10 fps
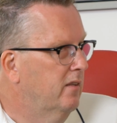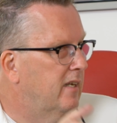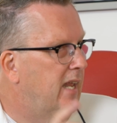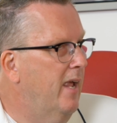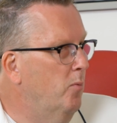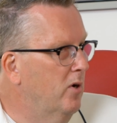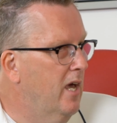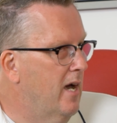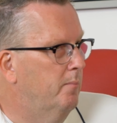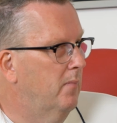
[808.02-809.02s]
the day will
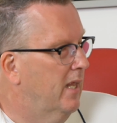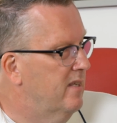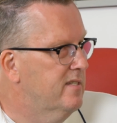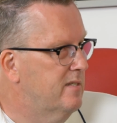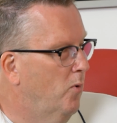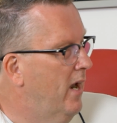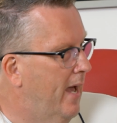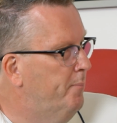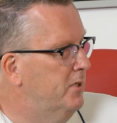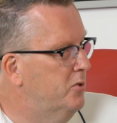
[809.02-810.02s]
come, and this is what
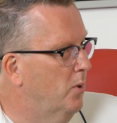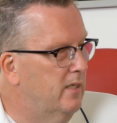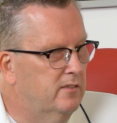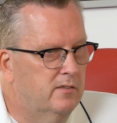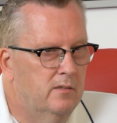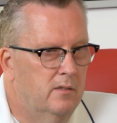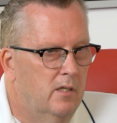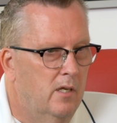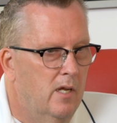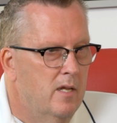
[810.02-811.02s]
happened to us.
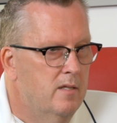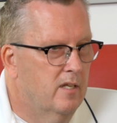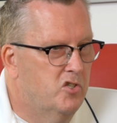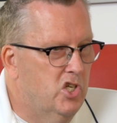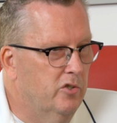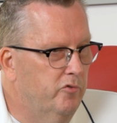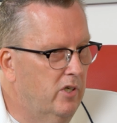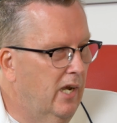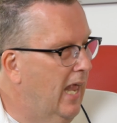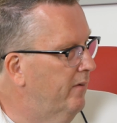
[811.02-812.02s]
The
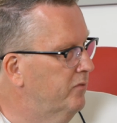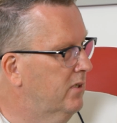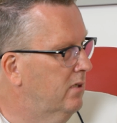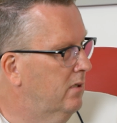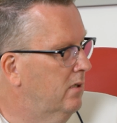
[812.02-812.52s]
children left,